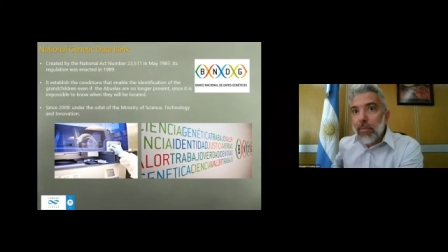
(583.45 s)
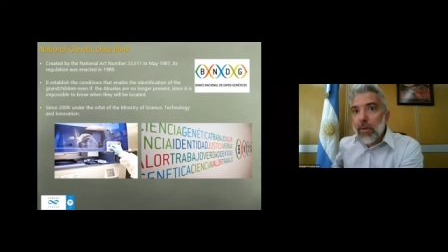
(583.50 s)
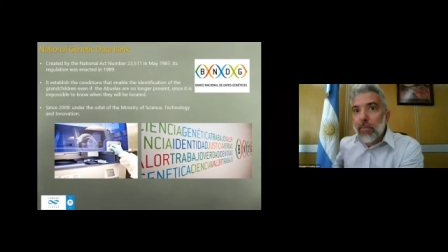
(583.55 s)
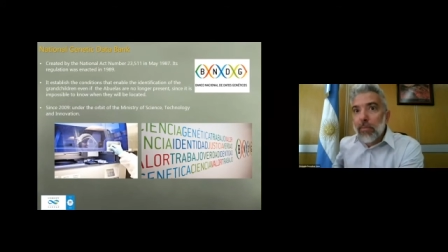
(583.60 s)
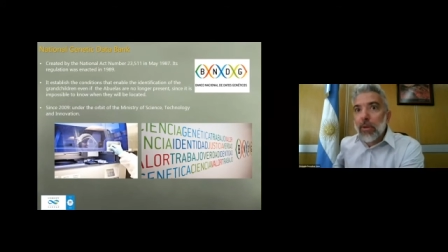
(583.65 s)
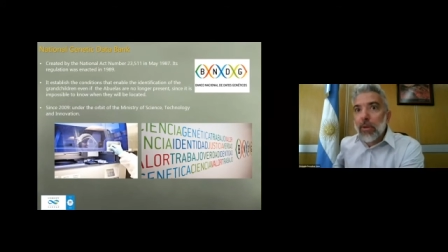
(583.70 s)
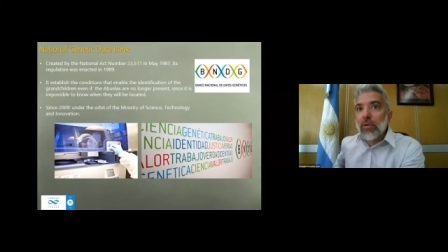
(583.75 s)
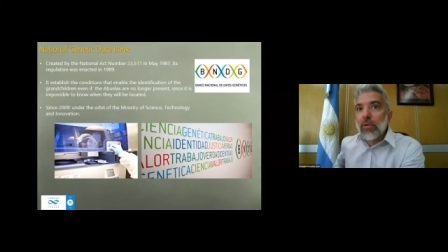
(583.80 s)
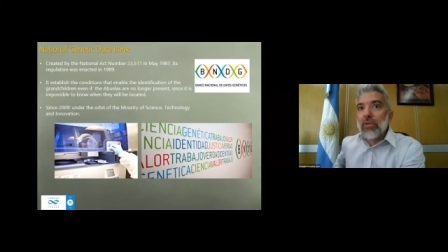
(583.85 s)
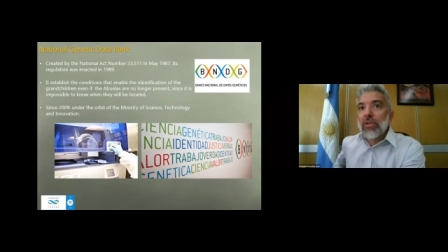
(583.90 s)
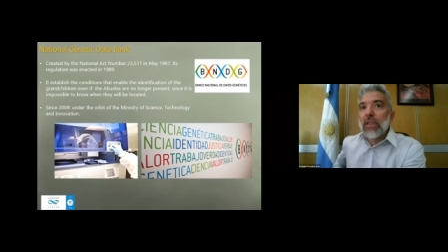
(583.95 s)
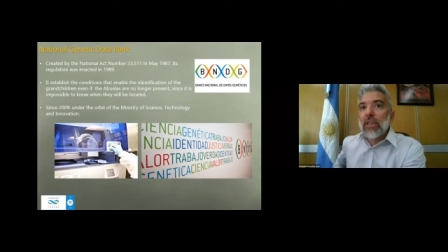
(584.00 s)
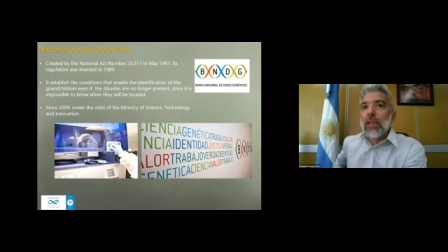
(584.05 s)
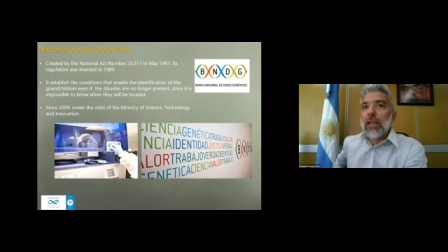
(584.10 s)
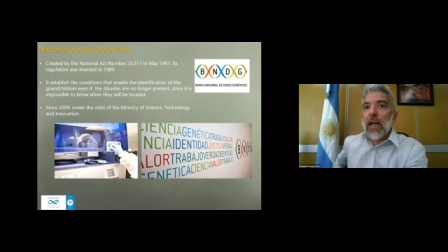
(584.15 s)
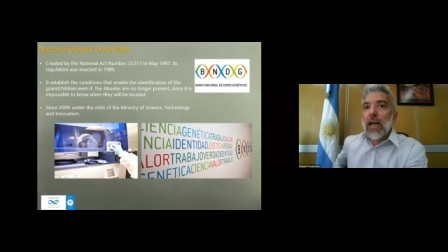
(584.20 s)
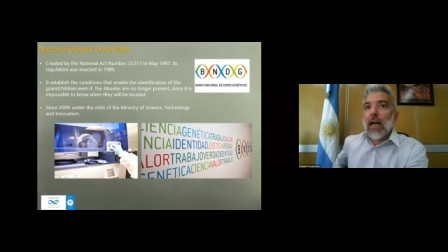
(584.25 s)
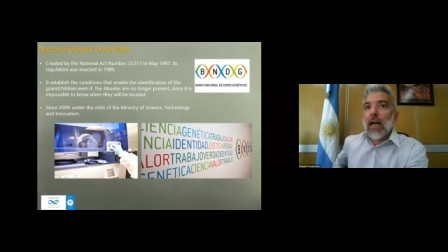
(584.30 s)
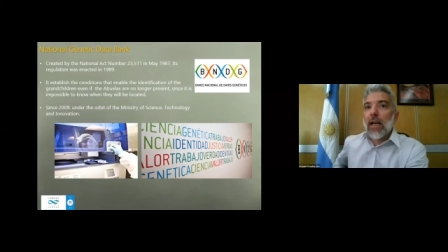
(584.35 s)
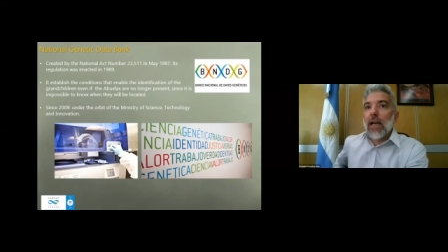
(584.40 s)

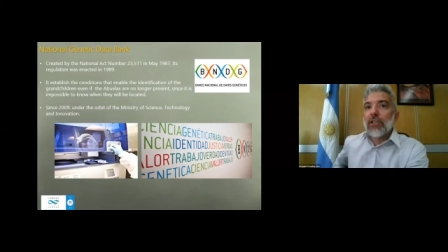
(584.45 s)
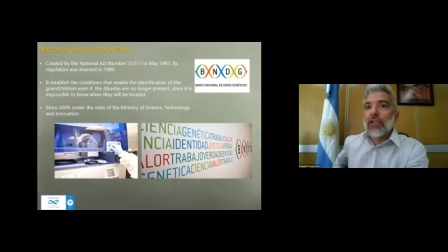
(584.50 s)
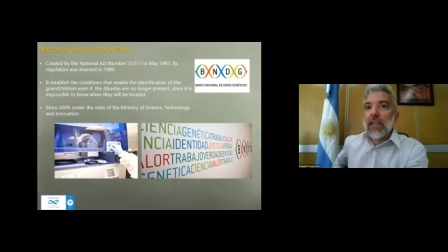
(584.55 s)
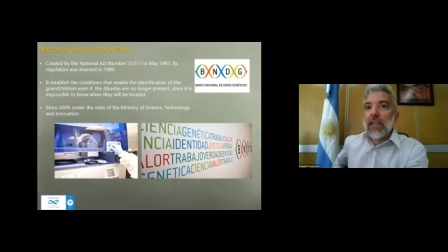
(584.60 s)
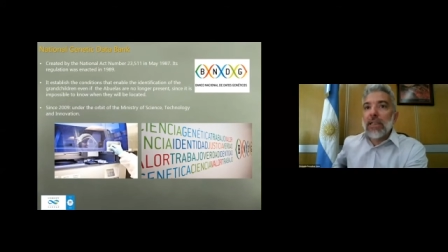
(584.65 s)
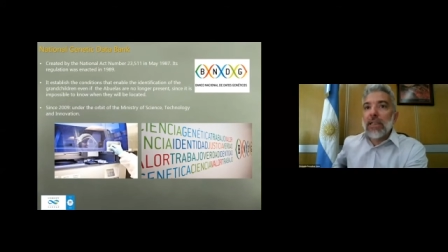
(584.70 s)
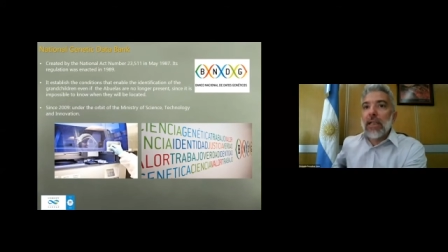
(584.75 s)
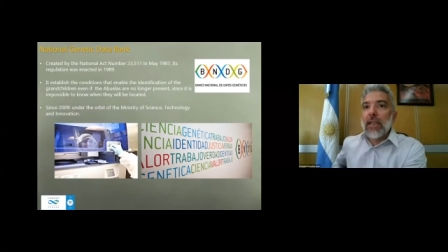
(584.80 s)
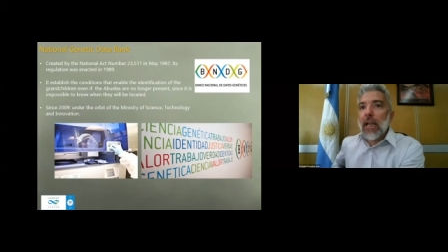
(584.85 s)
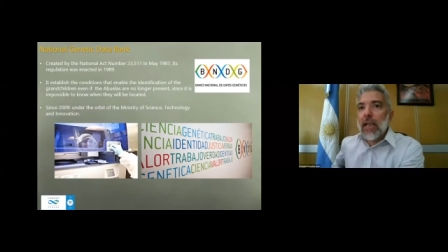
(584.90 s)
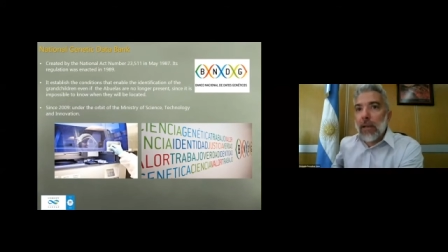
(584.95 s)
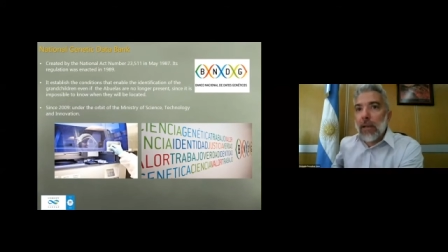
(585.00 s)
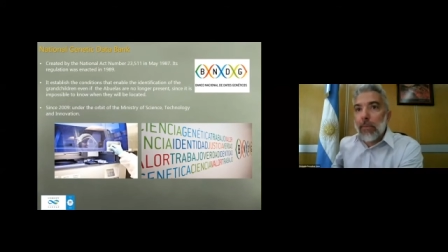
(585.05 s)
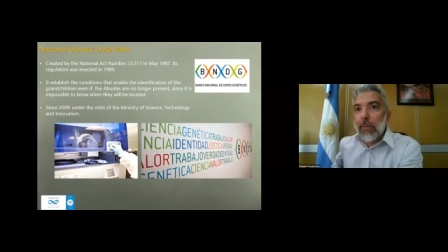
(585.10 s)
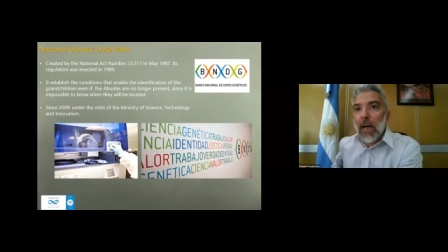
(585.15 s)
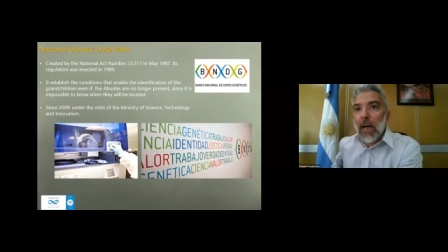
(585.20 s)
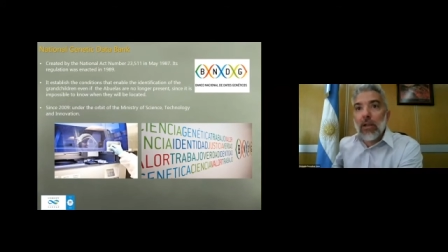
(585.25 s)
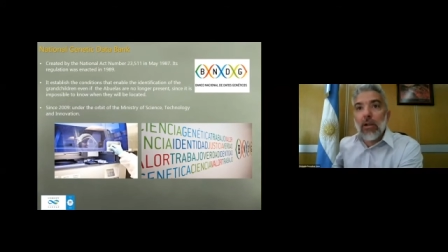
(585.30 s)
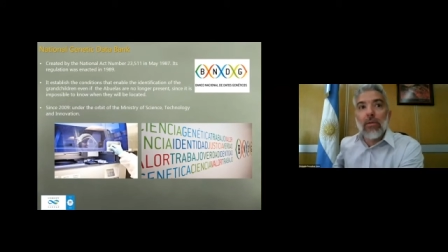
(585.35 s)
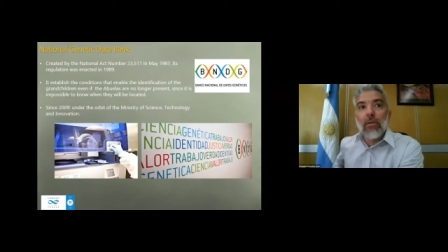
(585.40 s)
proposing a genetic data
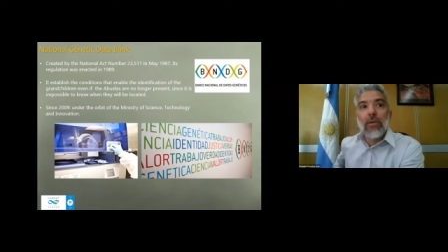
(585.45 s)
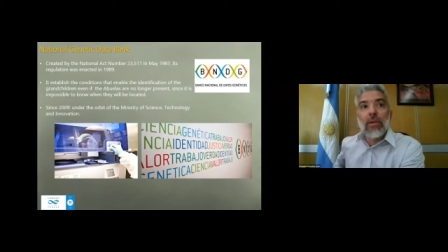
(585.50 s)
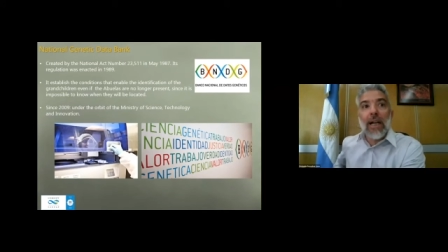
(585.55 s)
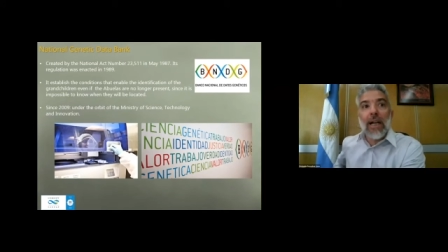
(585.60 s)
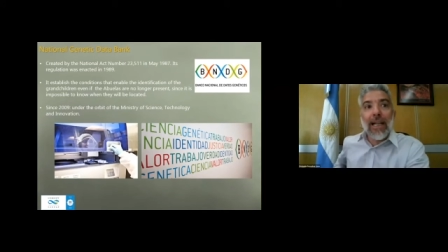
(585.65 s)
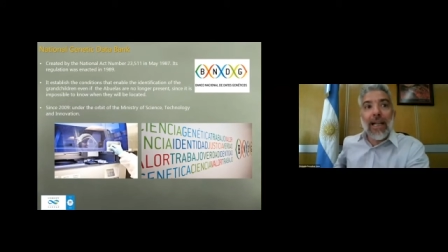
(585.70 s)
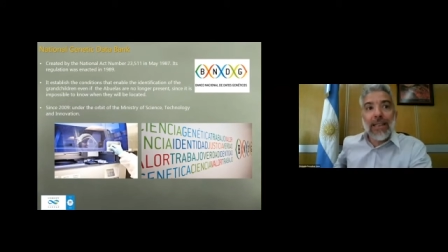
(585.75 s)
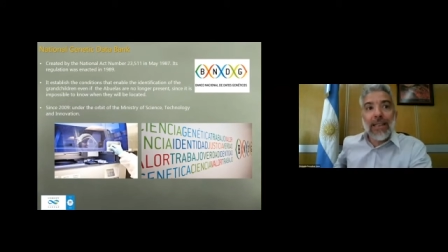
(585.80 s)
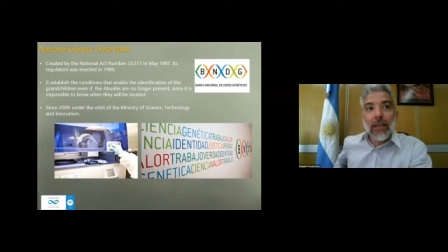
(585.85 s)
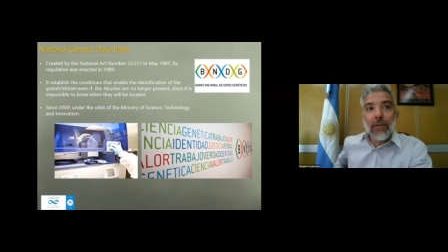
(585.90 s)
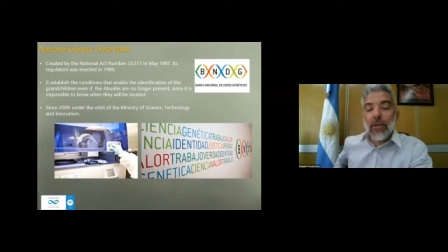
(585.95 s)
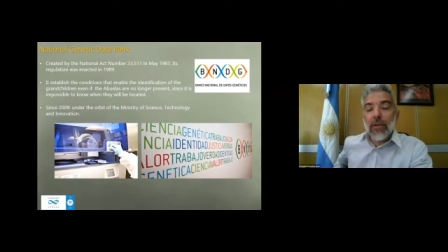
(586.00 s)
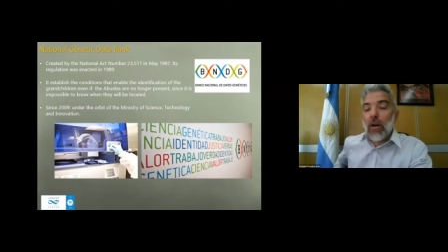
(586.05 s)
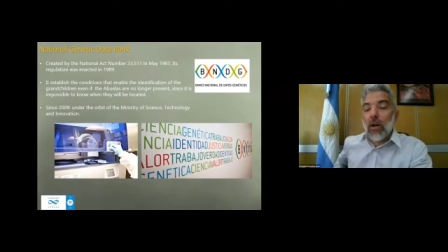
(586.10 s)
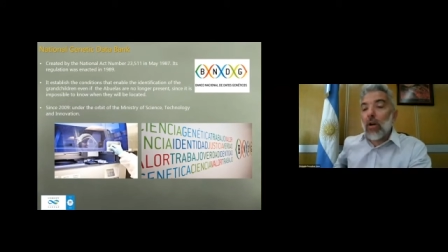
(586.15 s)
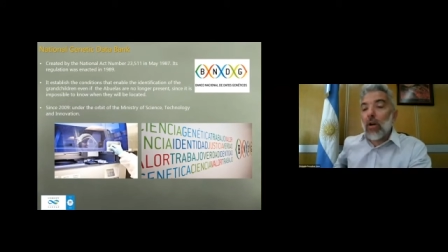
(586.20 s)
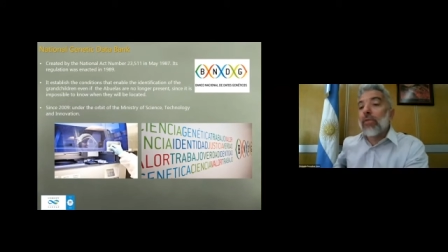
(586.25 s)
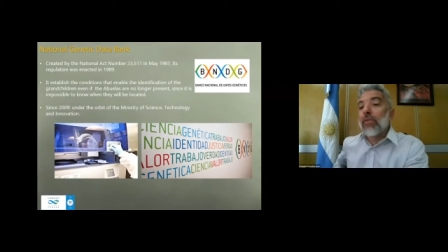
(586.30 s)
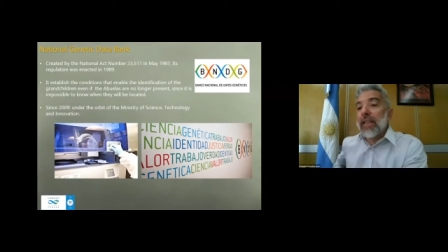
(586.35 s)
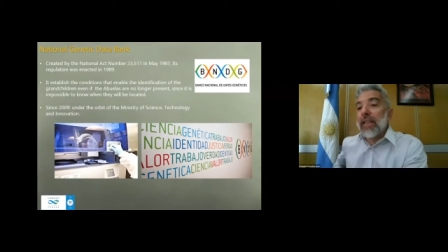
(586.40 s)
bank of relatives
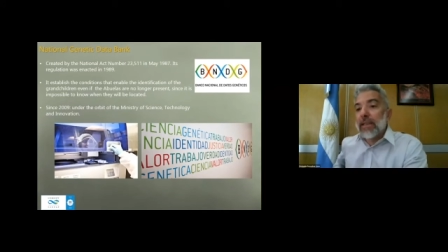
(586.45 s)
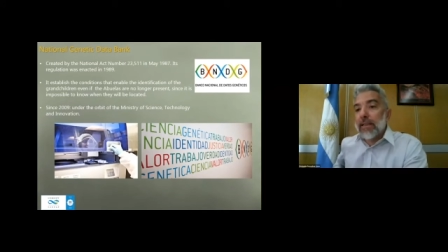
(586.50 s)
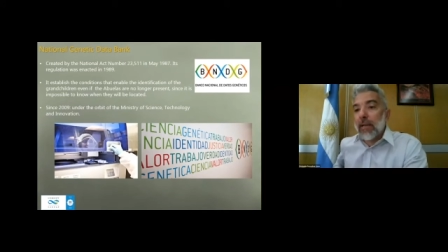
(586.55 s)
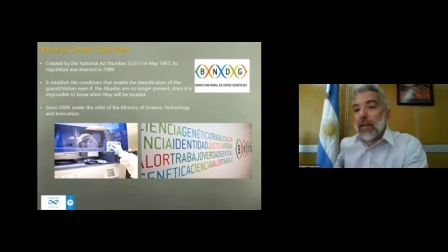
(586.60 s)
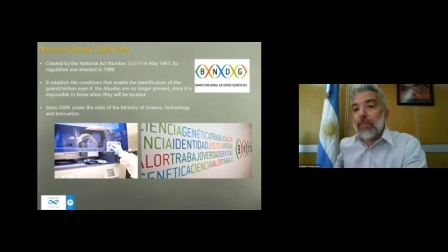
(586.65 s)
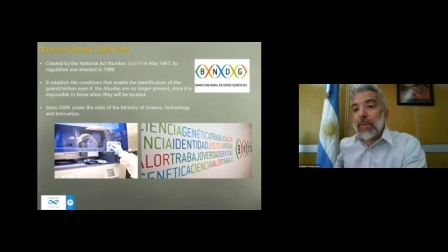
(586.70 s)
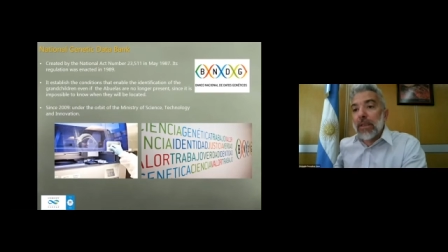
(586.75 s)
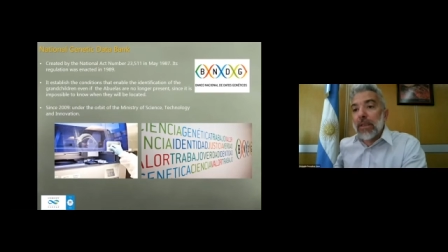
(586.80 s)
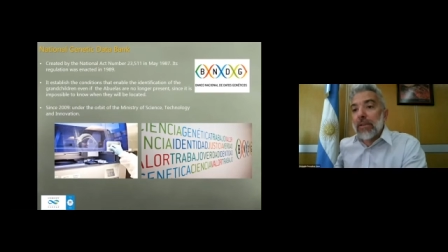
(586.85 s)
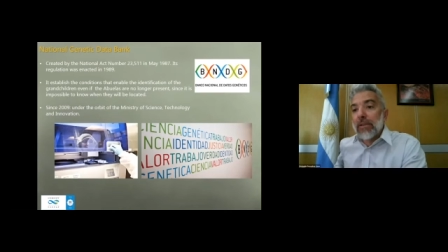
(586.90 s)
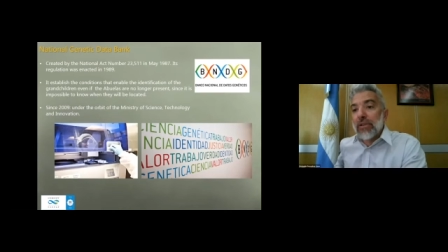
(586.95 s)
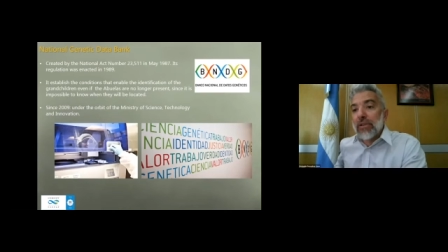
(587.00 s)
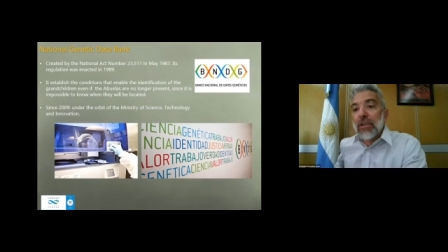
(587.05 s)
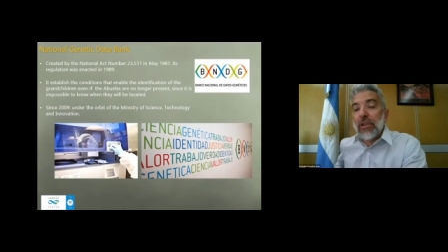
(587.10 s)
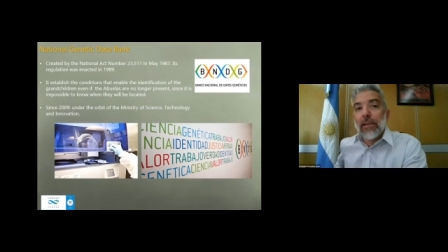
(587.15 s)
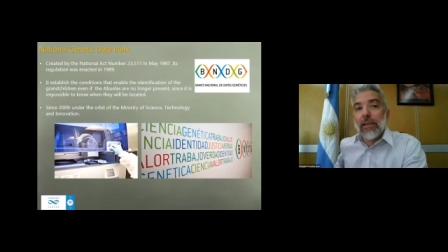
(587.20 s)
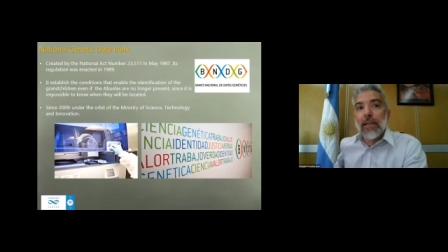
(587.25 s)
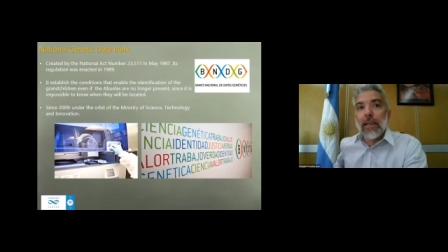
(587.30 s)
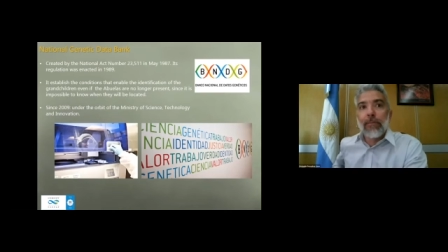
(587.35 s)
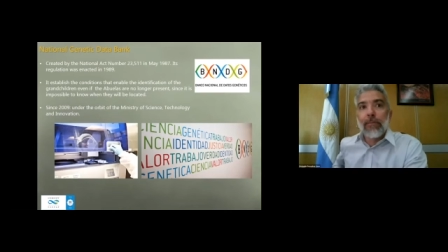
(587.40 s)
of disappeared
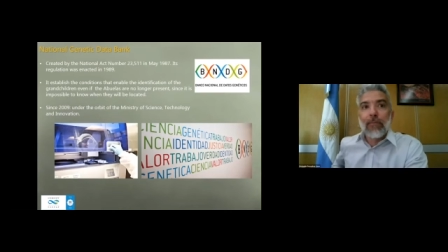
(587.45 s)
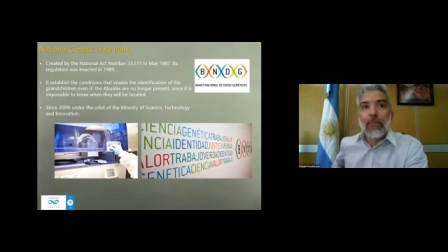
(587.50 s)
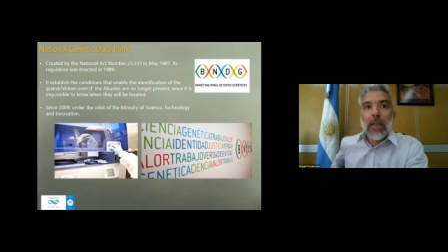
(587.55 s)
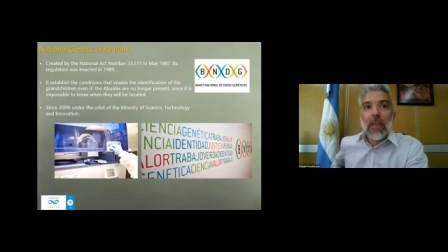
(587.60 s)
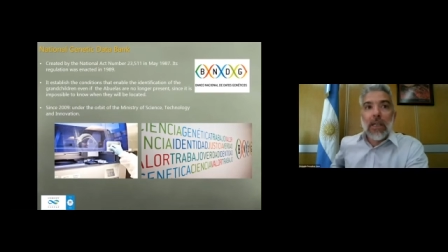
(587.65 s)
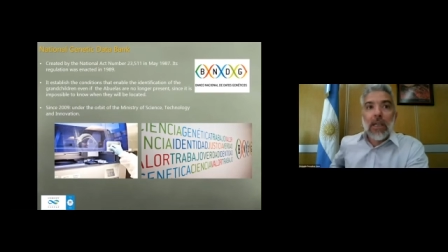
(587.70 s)
children.